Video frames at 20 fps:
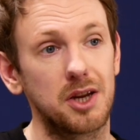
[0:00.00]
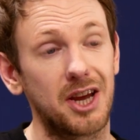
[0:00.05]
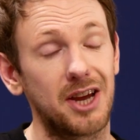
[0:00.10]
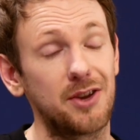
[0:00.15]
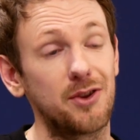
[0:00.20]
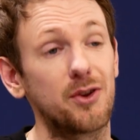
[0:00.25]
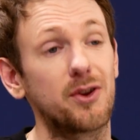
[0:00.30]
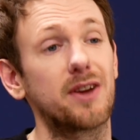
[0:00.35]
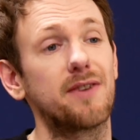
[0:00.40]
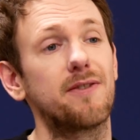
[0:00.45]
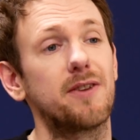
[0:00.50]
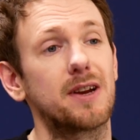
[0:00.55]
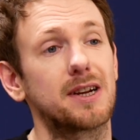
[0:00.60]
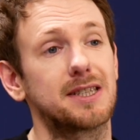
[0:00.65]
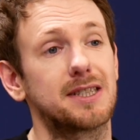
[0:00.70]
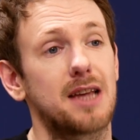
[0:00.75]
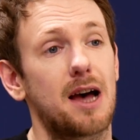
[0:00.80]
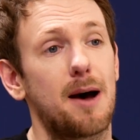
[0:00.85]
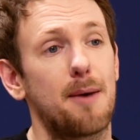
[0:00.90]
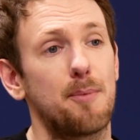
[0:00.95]
Can you give an
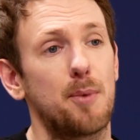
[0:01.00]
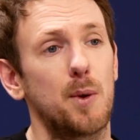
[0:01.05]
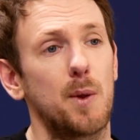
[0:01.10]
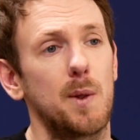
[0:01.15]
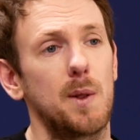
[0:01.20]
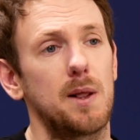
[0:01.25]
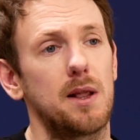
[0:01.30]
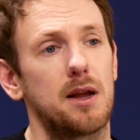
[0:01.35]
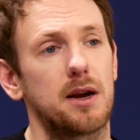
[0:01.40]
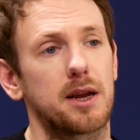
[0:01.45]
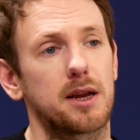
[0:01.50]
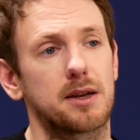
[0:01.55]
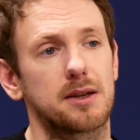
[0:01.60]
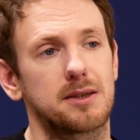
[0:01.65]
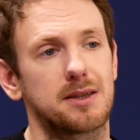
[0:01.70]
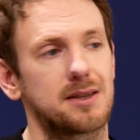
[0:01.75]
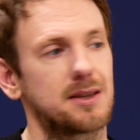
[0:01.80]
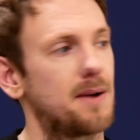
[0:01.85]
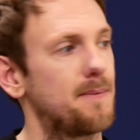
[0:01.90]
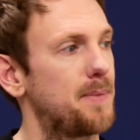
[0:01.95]
example, like
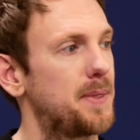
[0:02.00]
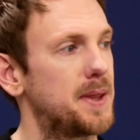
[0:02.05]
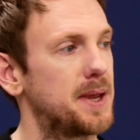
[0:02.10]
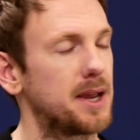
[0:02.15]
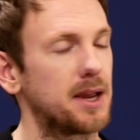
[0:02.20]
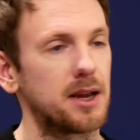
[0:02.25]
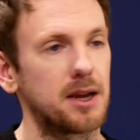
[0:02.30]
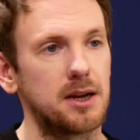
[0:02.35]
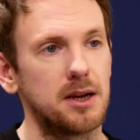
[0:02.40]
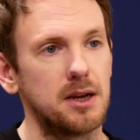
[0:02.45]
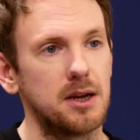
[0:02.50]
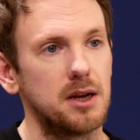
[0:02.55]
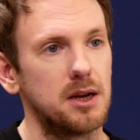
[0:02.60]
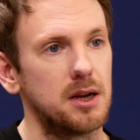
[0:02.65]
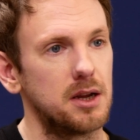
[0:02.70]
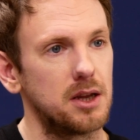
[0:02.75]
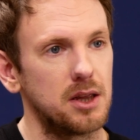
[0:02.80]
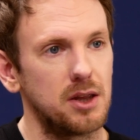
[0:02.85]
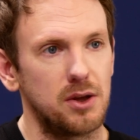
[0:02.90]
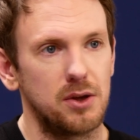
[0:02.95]
something
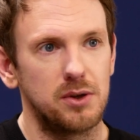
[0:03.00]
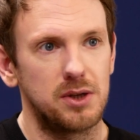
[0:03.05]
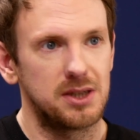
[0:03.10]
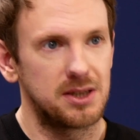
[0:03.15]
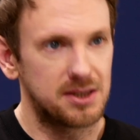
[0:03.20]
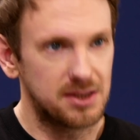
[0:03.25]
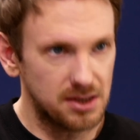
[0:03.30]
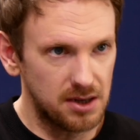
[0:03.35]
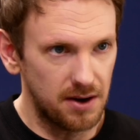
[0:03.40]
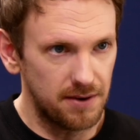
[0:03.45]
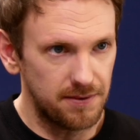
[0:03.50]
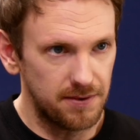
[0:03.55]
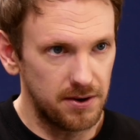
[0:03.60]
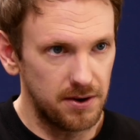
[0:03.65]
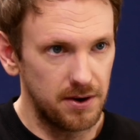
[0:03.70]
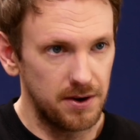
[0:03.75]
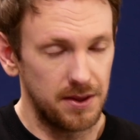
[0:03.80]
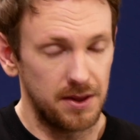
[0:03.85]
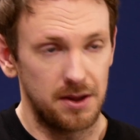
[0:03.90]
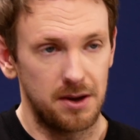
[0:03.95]
you
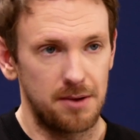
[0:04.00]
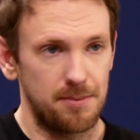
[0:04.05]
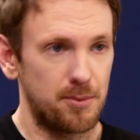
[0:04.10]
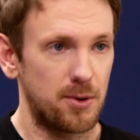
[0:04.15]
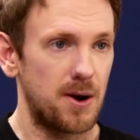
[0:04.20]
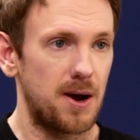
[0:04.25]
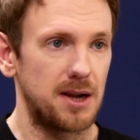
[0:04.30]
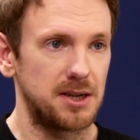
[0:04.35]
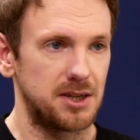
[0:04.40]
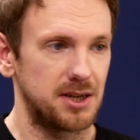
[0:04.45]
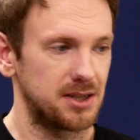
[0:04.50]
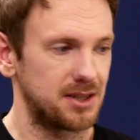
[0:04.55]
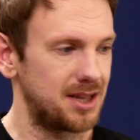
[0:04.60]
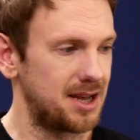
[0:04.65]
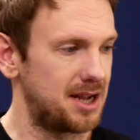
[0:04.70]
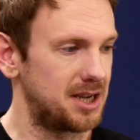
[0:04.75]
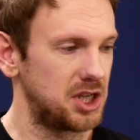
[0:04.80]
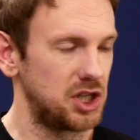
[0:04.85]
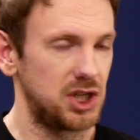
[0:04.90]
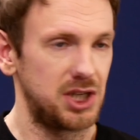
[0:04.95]
discovered in a project
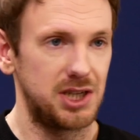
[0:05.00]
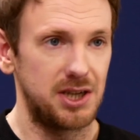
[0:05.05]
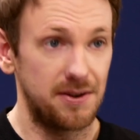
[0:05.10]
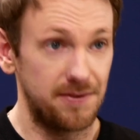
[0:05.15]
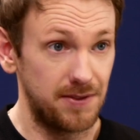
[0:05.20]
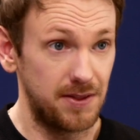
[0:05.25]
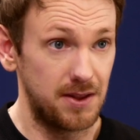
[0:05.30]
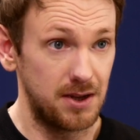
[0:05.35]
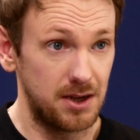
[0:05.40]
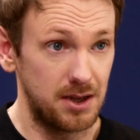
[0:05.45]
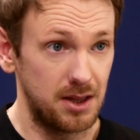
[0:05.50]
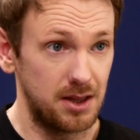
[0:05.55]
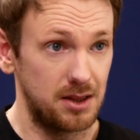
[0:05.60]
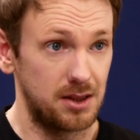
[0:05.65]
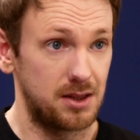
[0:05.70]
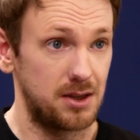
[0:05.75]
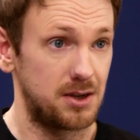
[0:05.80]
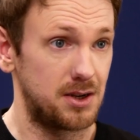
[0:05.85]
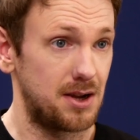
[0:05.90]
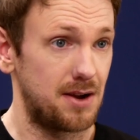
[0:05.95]
that shifted
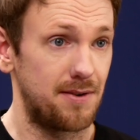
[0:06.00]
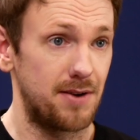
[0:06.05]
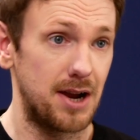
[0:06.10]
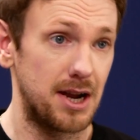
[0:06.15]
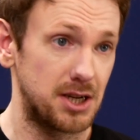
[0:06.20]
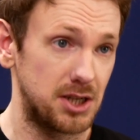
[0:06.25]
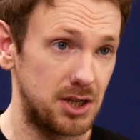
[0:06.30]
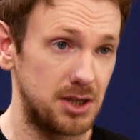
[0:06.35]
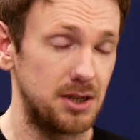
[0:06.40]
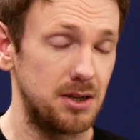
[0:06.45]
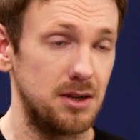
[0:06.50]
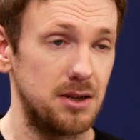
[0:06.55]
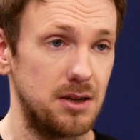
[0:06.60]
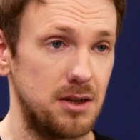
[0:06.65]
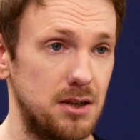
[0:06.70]
the direction?